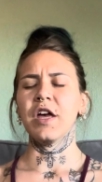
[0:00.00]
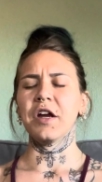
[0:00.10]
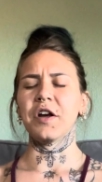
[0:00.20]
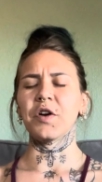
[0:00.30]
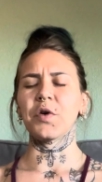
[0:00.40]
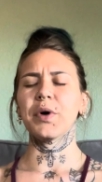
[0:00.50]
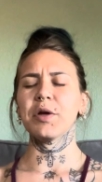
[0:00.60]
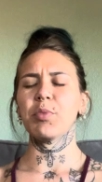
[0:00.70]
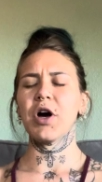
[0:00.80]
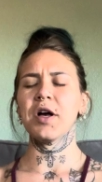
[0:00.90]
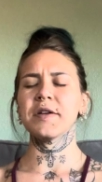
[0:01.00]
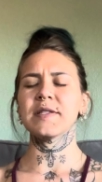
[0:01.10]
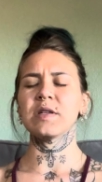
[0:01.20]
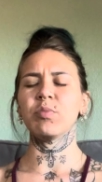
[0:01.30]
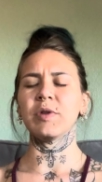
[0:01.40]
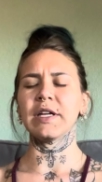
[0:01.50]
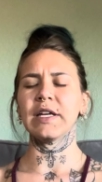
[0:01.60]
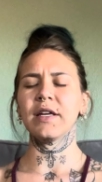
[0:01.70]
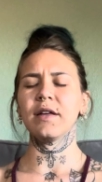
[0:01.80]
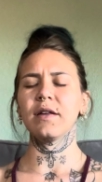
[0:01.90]
And quite
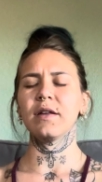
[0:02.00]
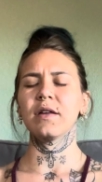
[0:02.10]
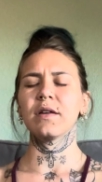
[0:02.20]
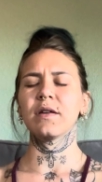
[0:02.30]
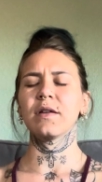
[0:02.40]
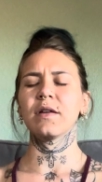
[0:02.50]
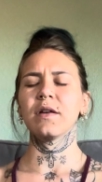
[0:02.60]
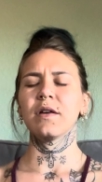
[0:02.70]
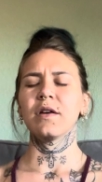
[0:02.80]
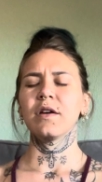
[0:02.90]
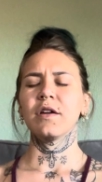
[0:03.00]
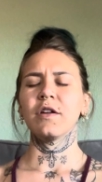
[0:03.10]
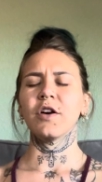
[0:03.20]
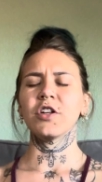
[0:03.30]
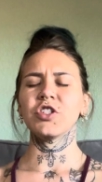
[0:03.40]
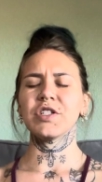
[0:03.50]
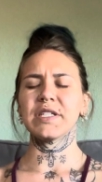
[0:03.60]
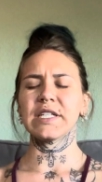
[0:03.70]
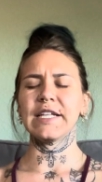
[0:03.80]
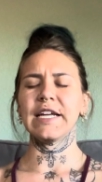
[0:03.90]
possibly, not
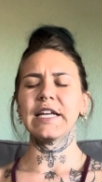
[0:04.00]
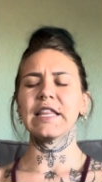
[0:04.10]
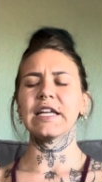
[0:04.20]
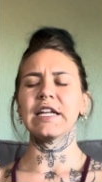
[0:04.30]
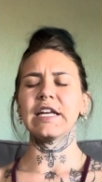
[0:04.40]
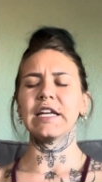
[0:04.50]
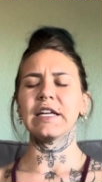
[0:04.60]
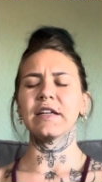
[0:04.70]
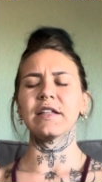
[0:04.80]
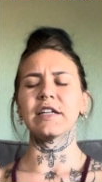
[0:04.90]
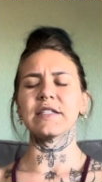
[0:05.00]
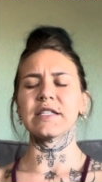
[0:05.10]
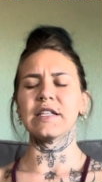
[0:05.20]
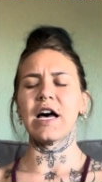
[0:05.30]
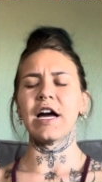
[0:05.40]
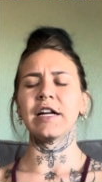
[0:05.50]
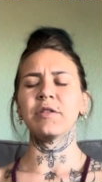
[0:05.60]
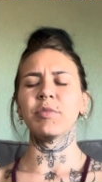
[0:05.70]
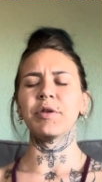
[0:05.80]
just lengthening this line, but